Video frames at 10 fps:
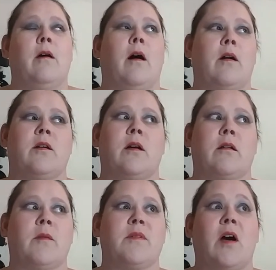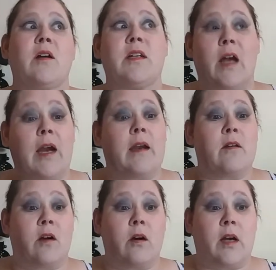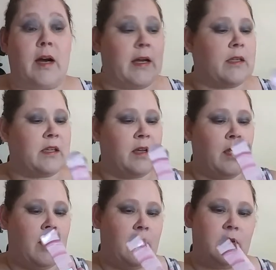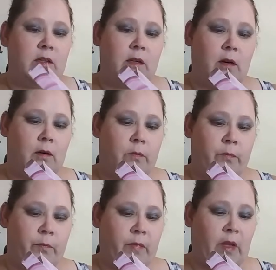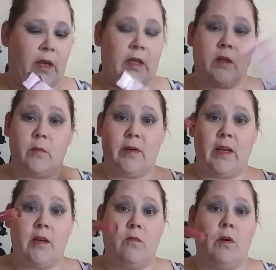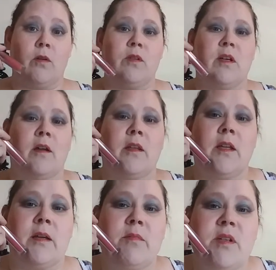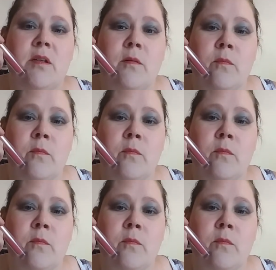our dark lips, our dark, dark eyes. So illuminating rose on the lips.